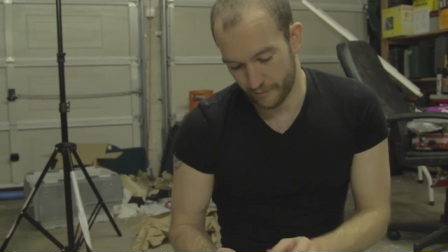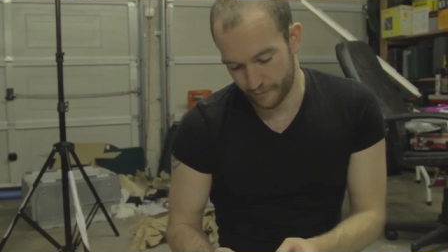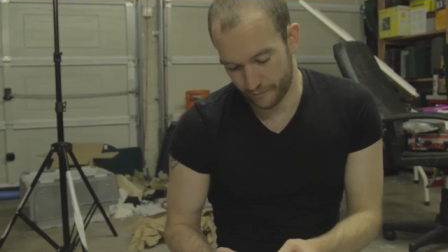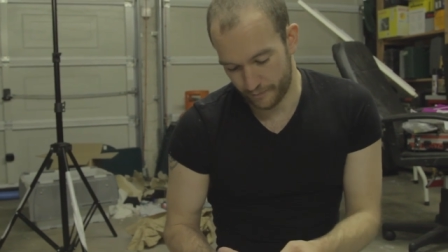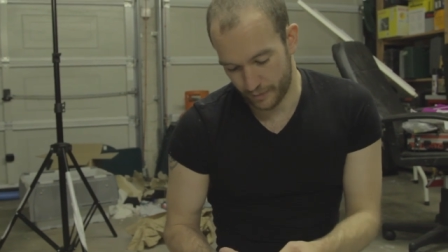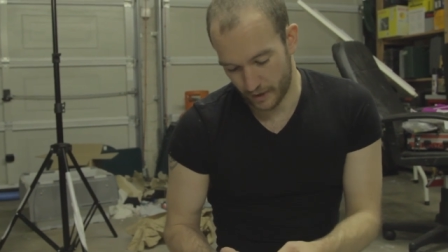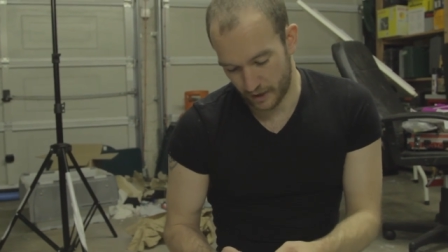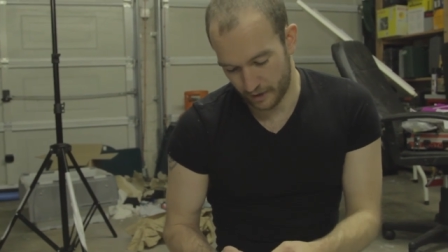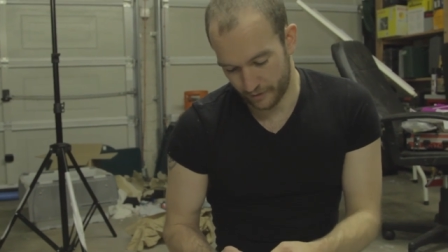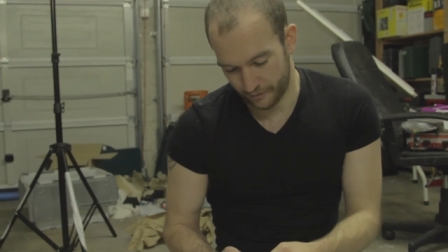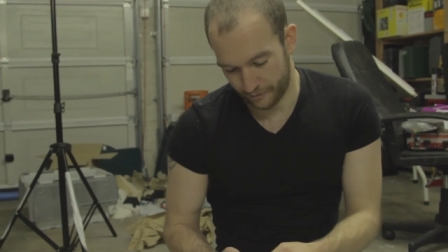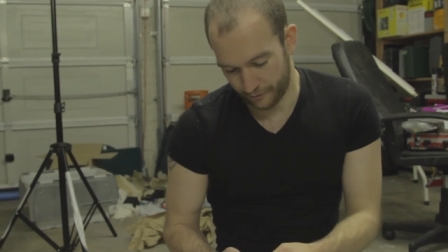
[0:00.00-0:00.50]

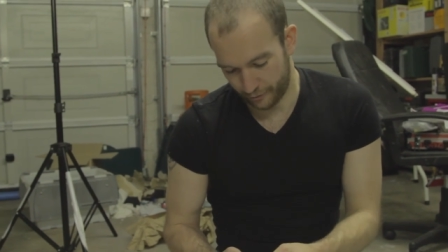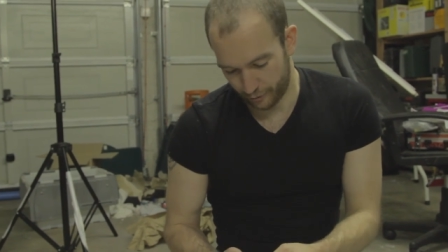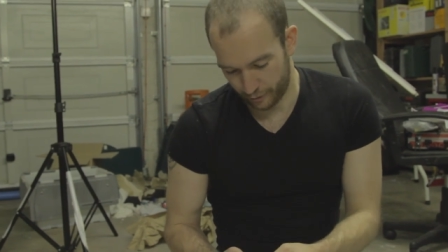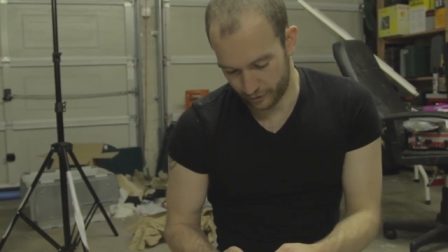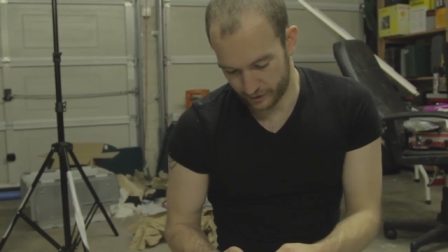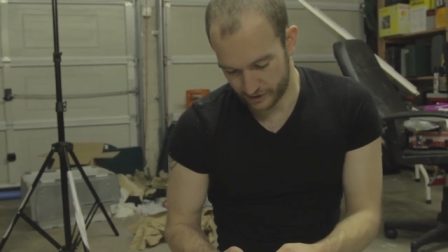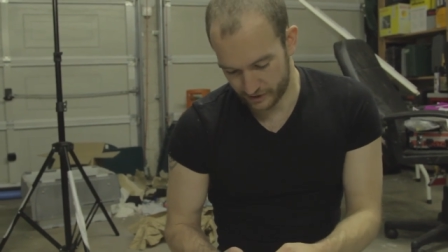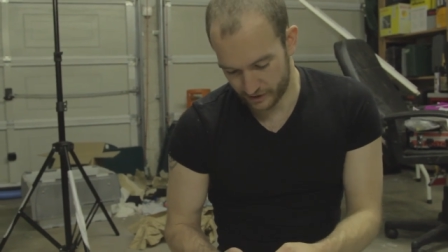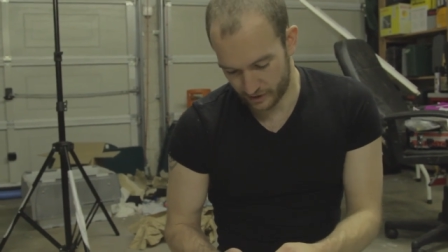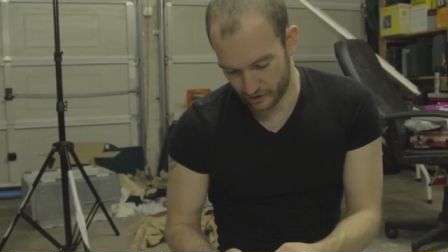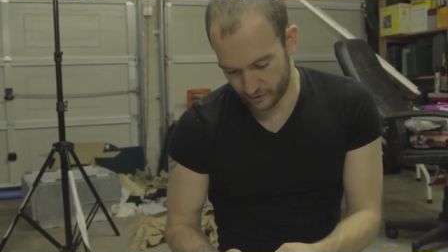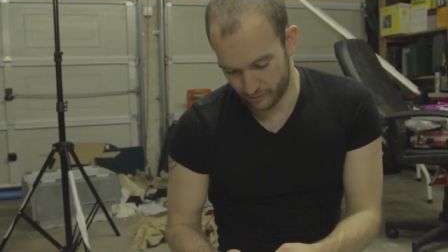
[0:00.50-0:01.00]
but for
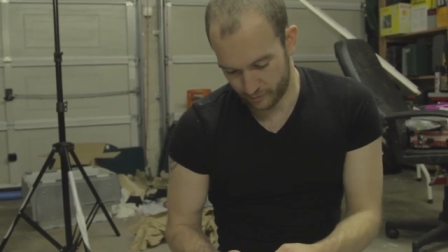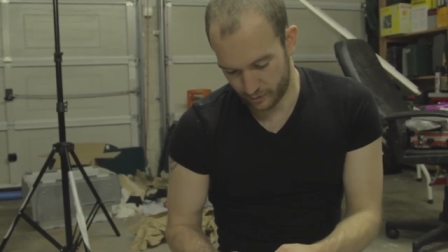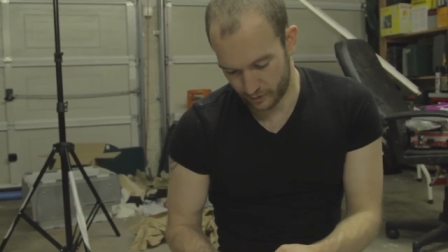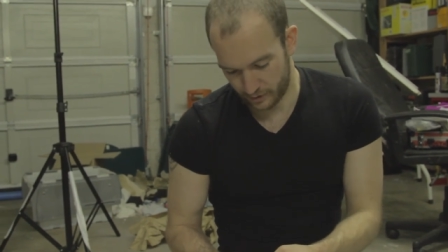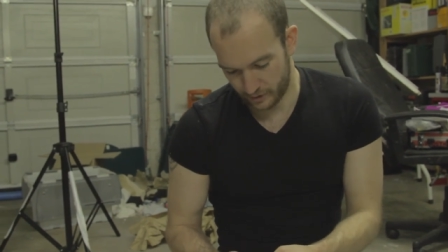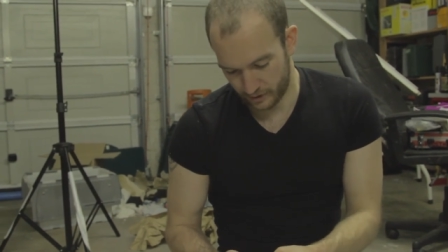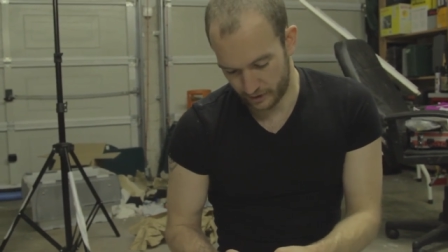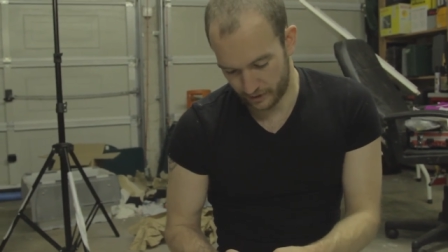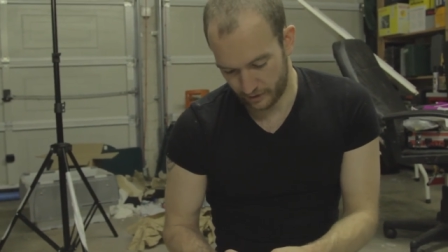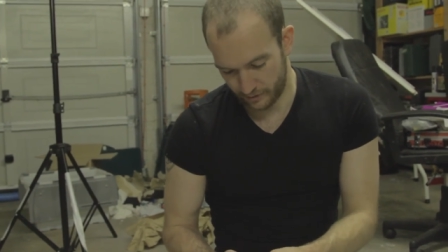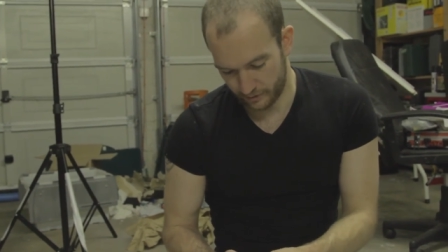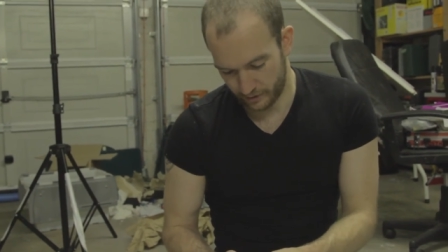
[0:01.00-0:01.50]

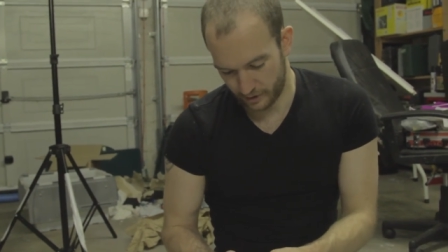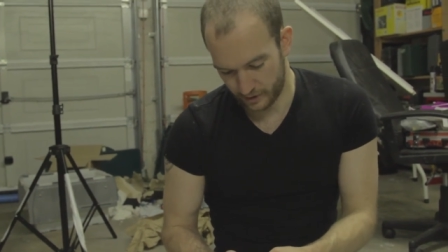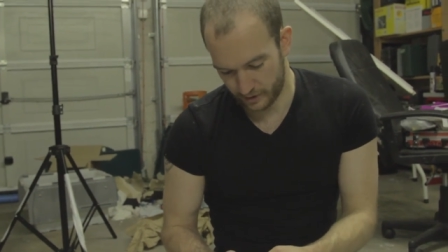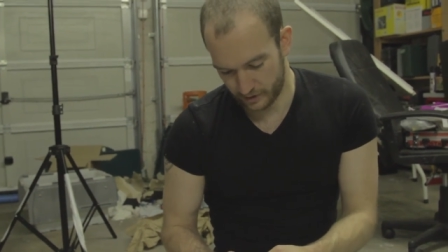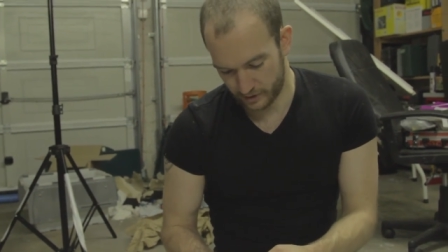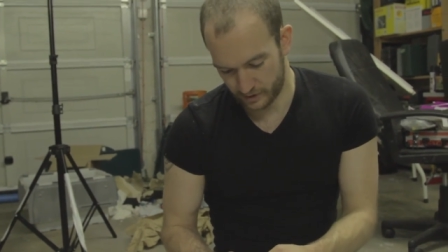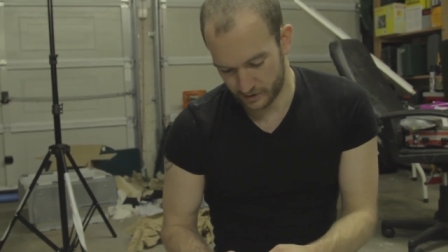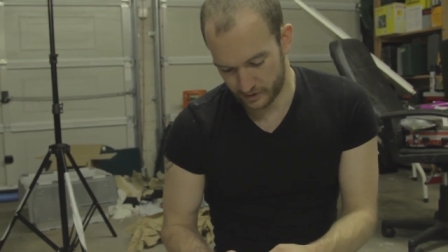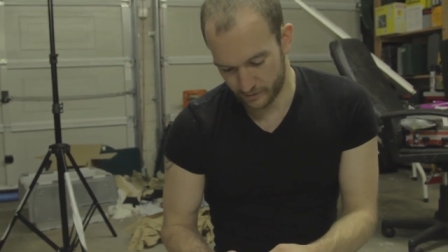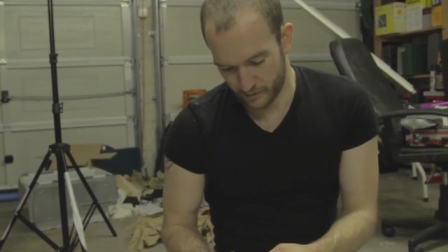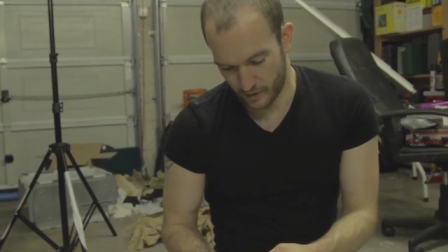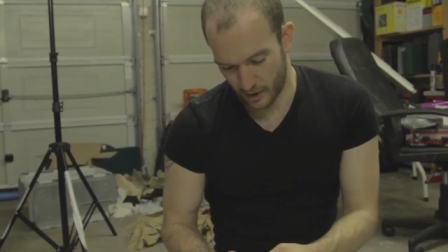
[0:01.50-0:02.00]
example, I'm going to do
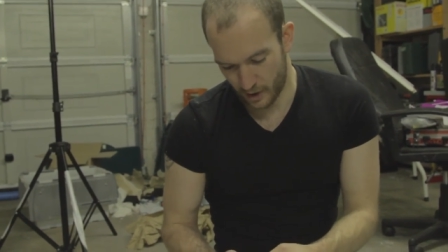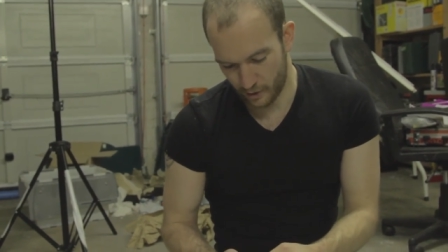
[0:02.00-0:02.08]
some